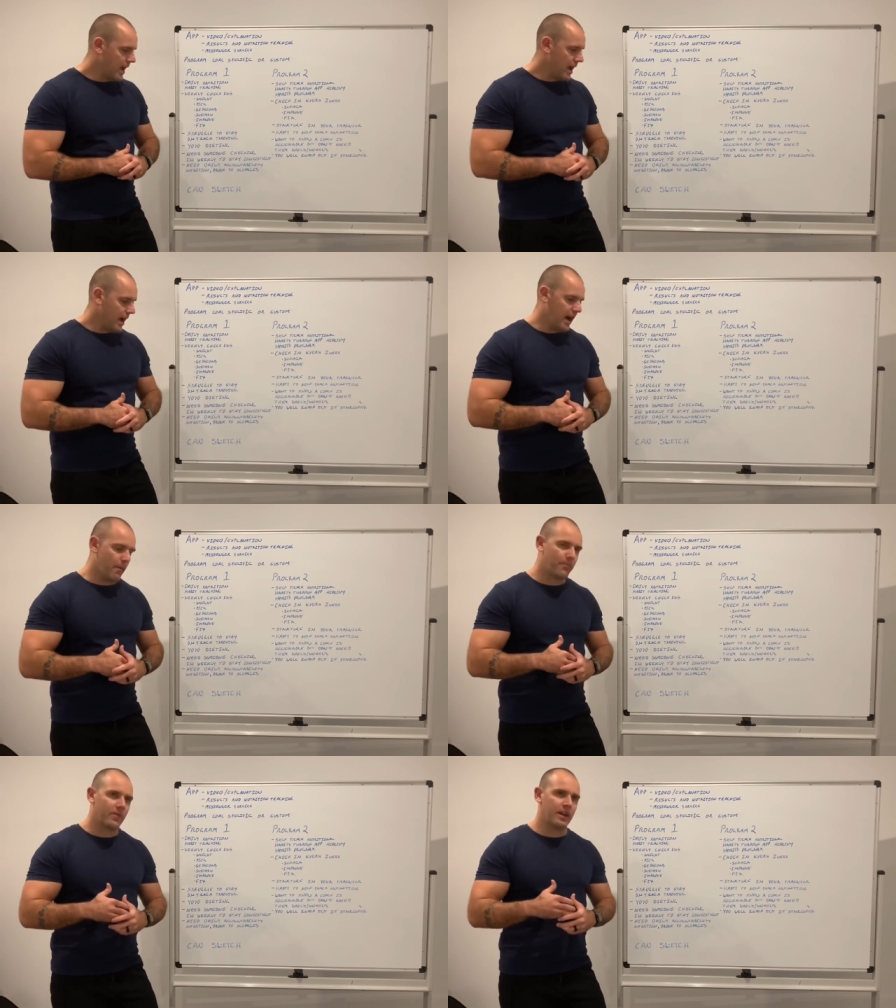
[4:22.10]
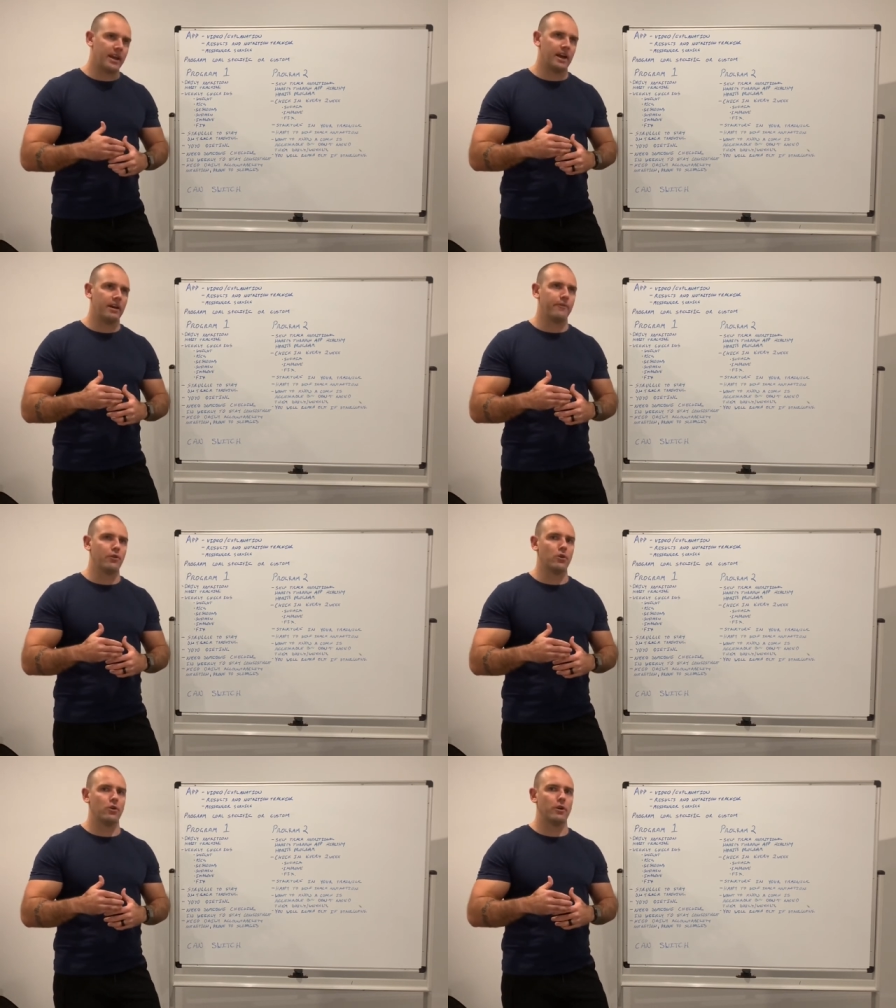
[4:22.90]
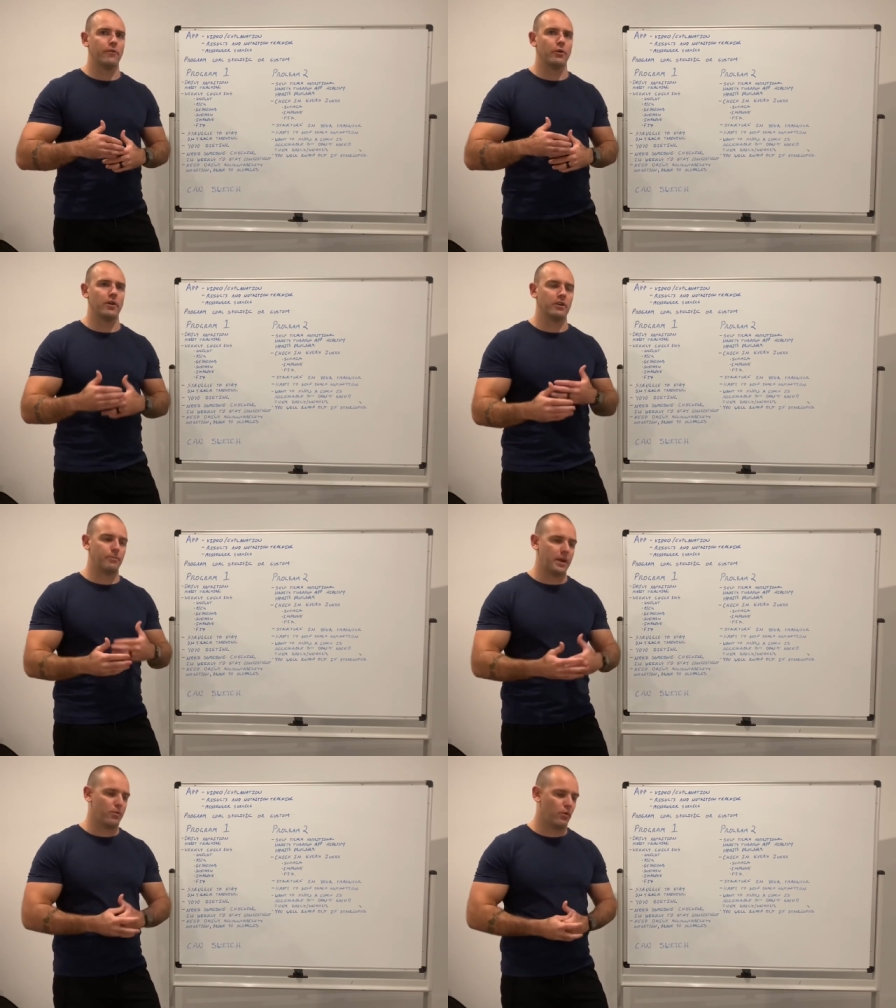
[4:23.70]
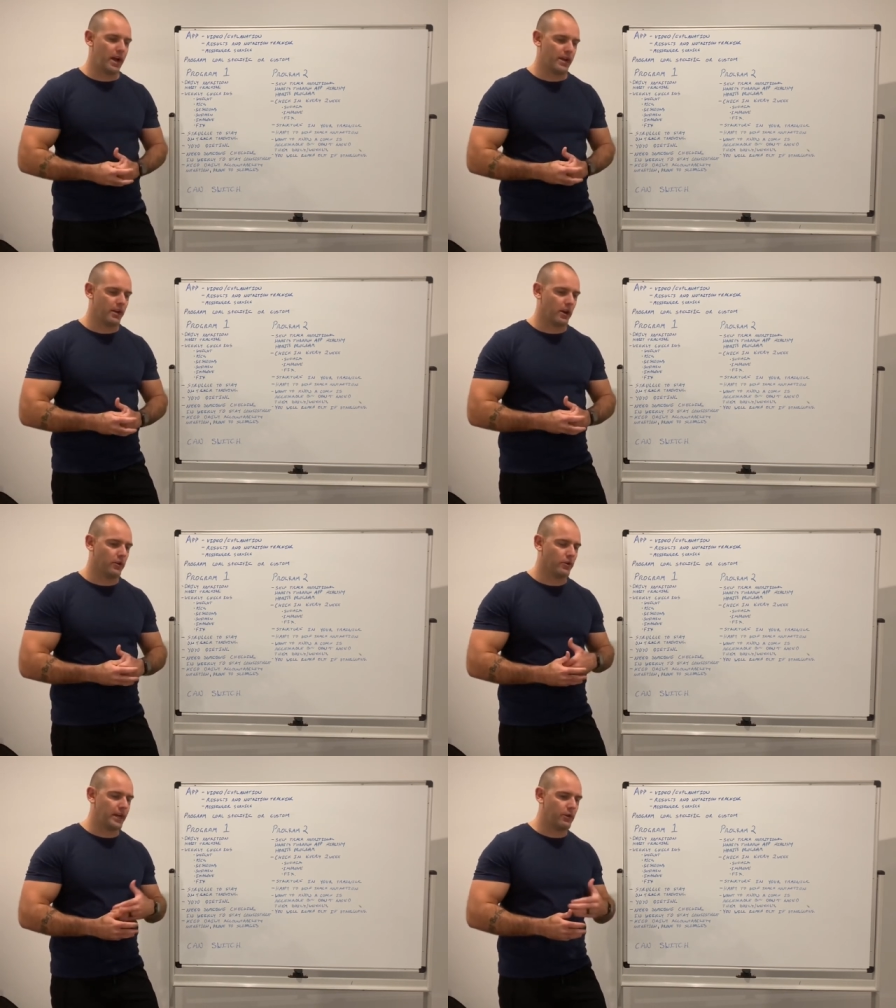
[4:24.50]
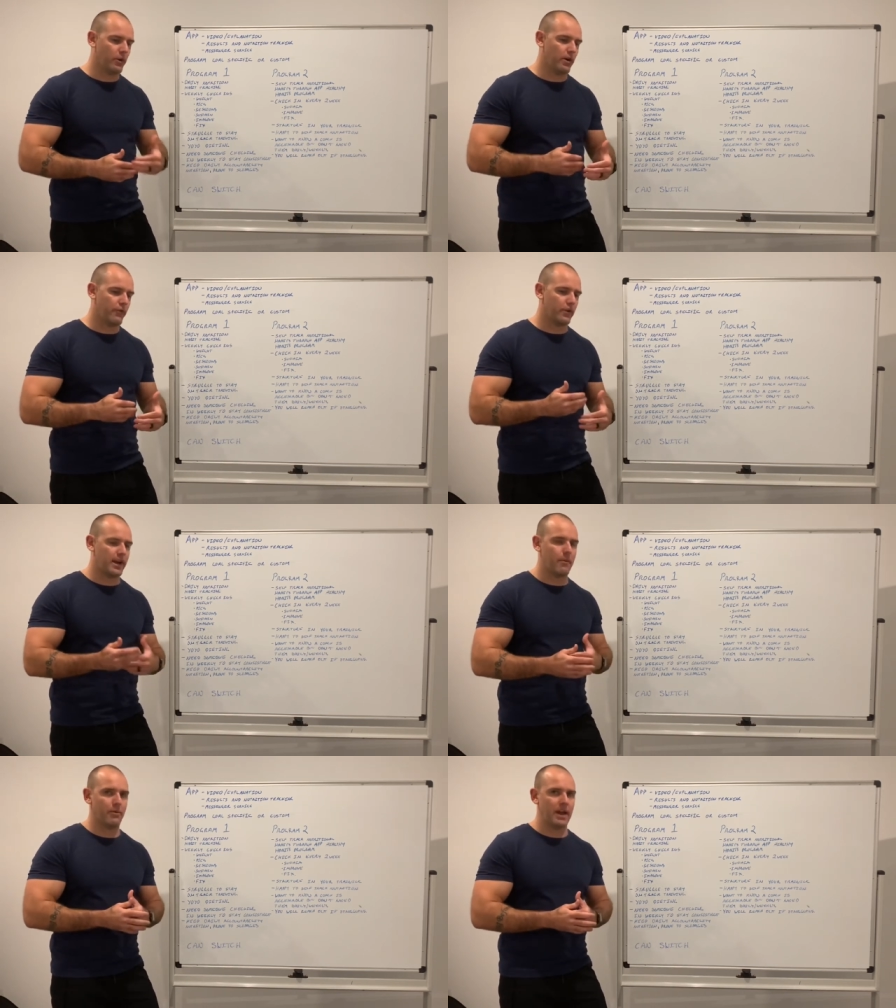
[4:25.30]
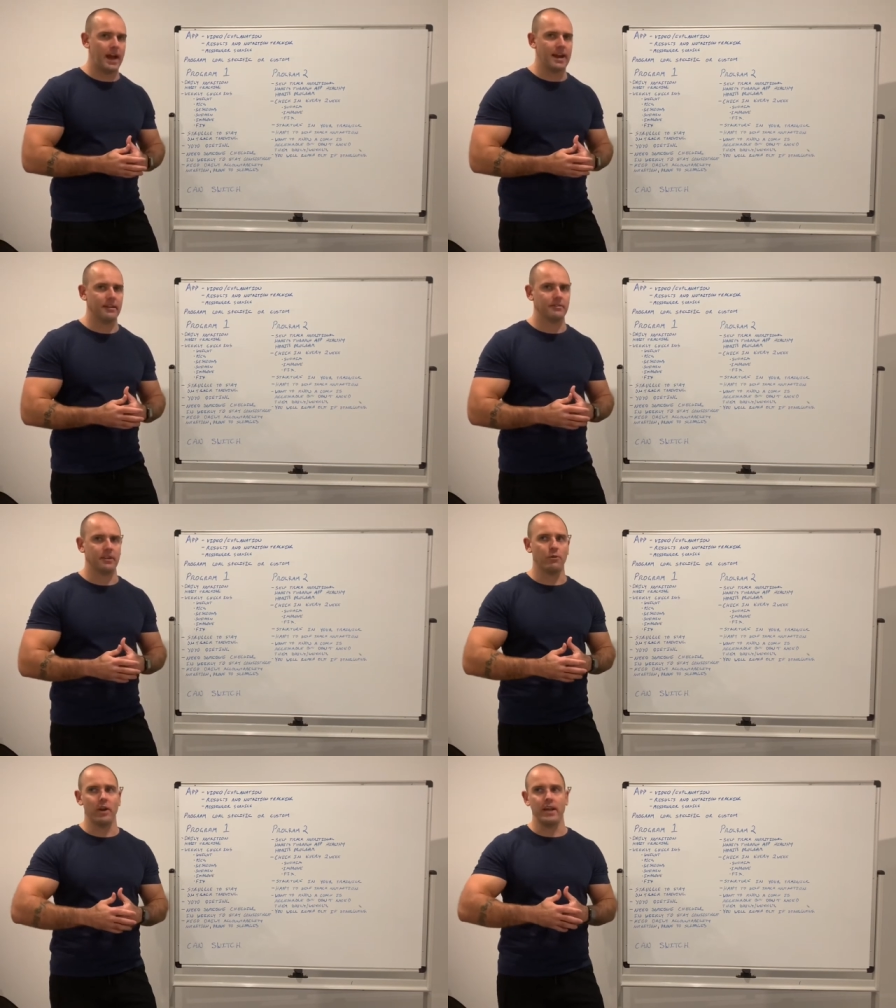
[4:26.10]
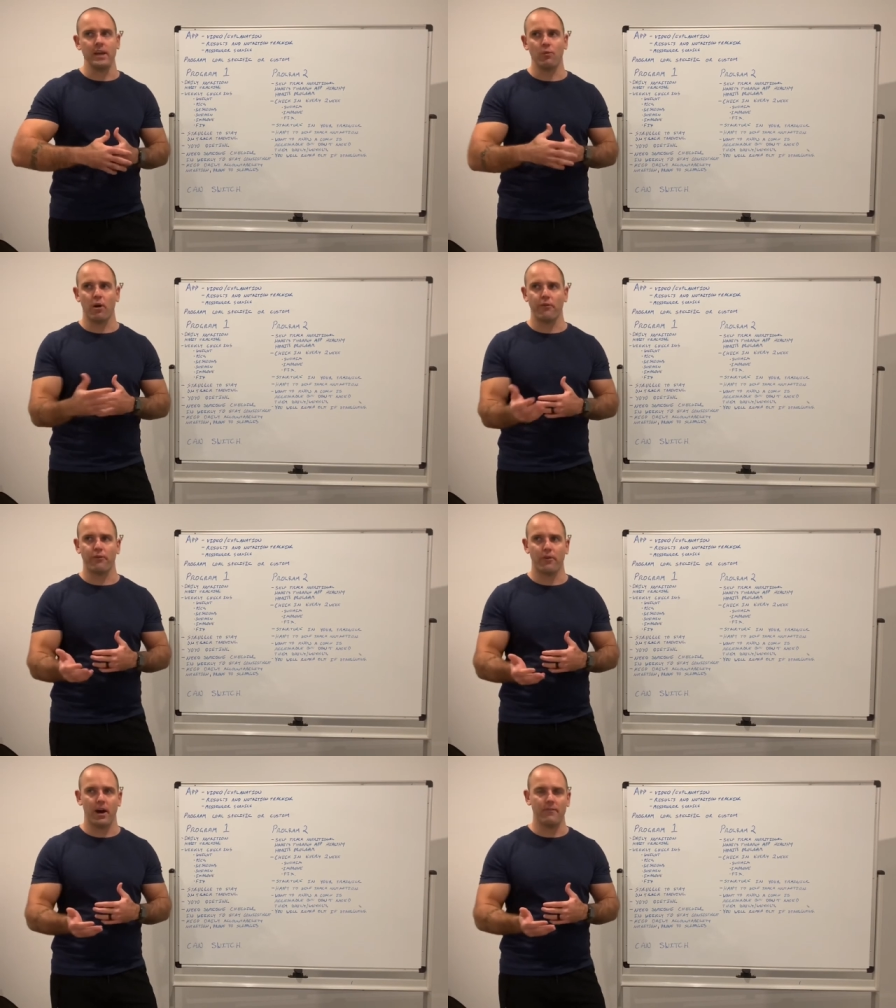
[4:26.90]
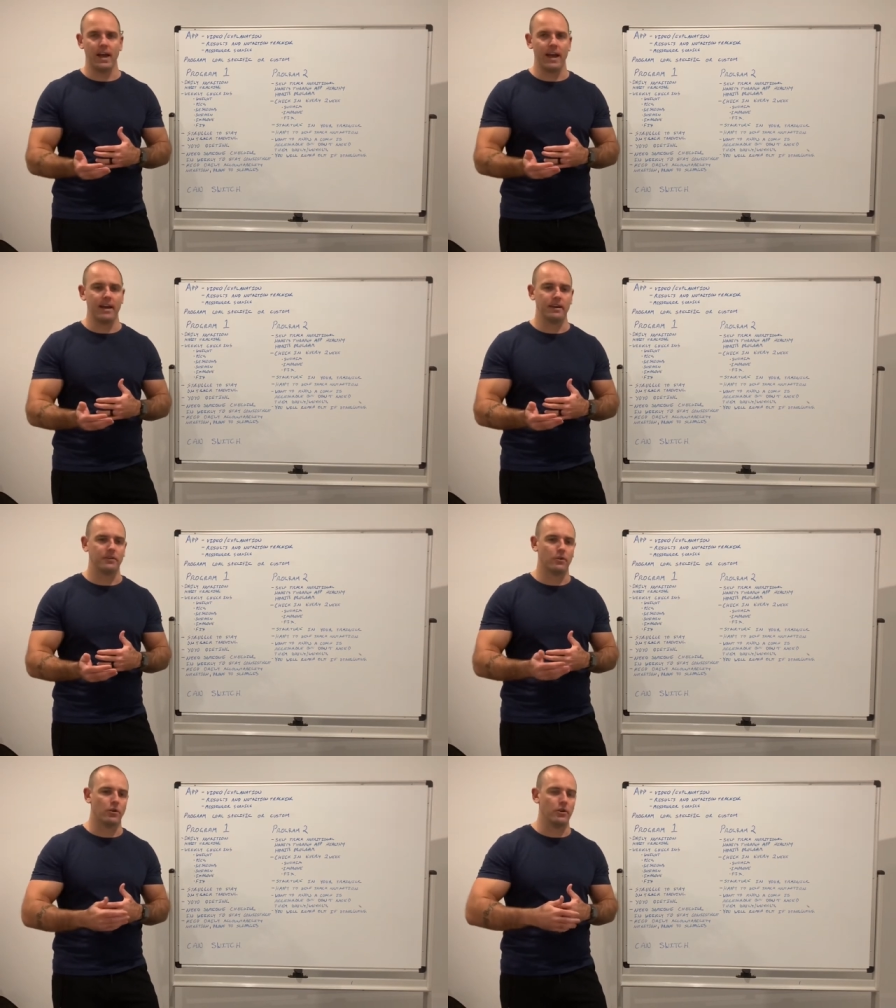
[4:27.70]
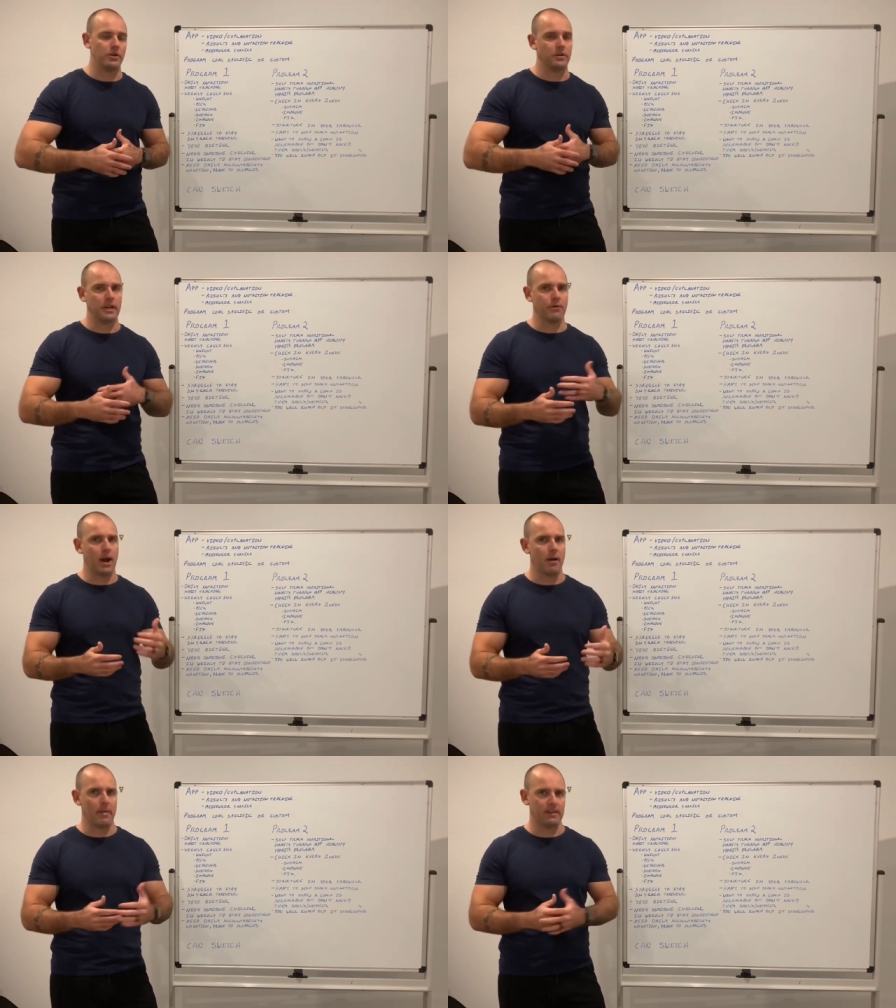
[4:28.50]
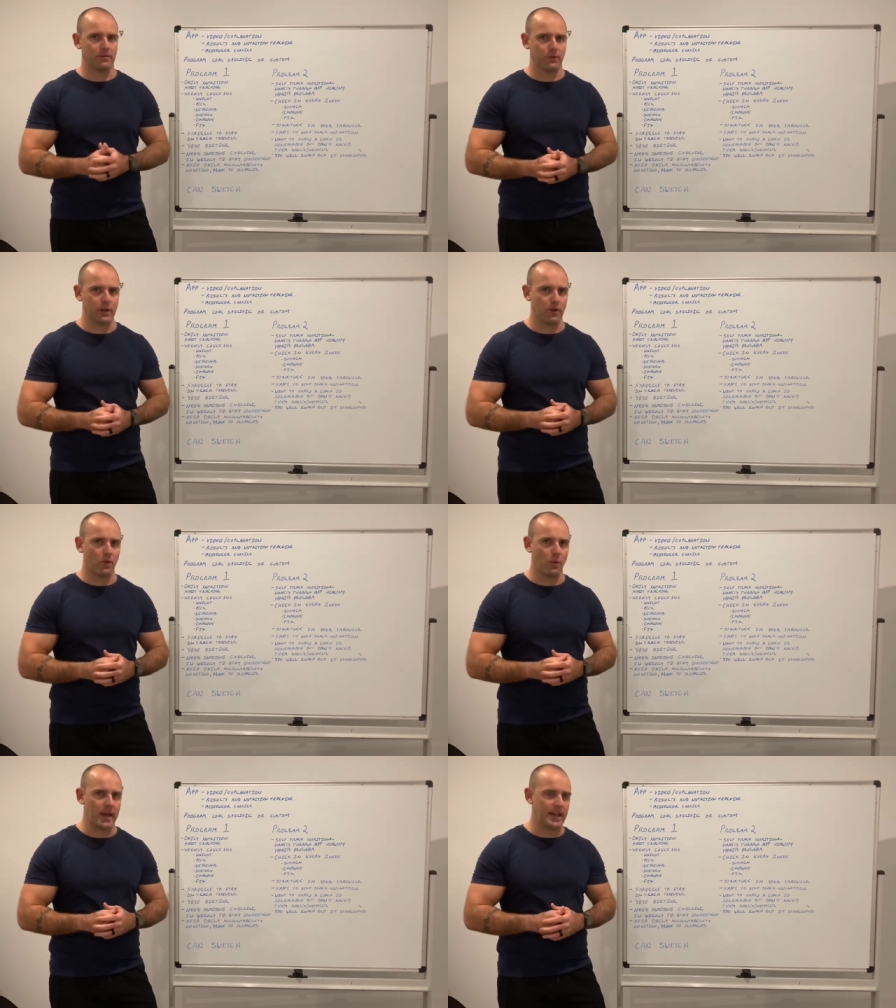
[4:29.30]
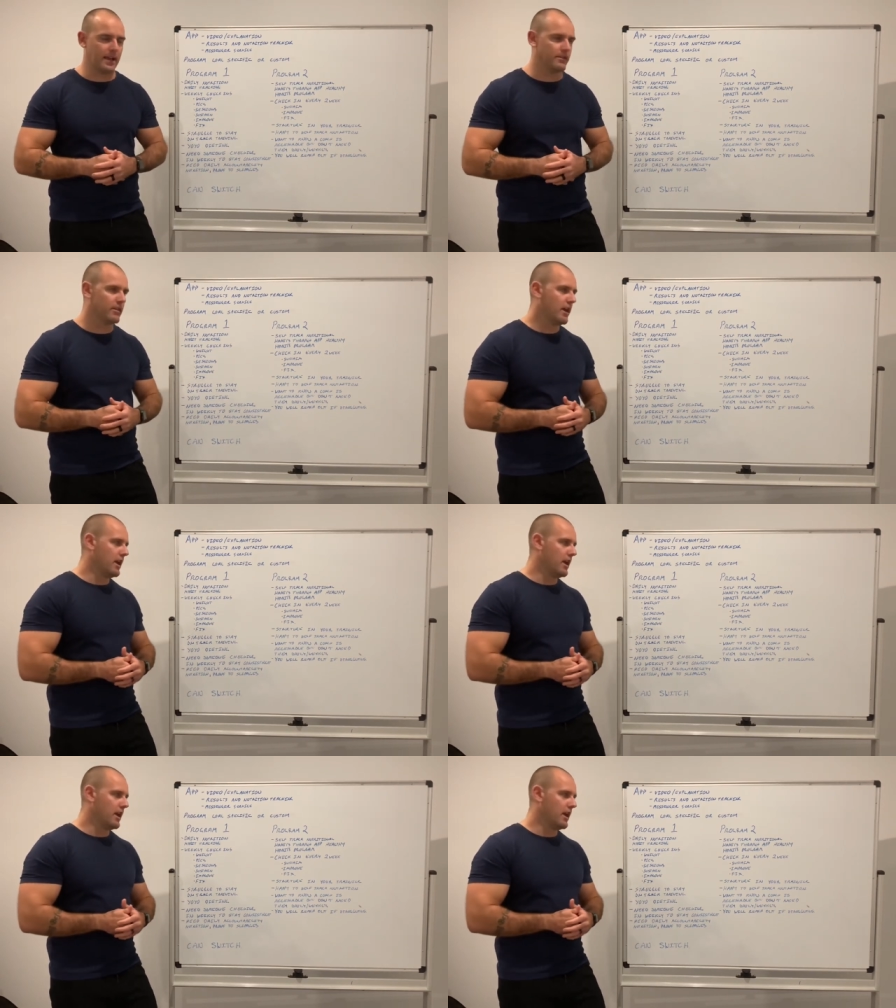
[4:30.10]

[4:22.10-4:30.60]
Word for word: Um, now, if you're if you're one of those people that you know you'll eat well for a couple of days and then you won't eat well for five days, or you derail massively on the weekends,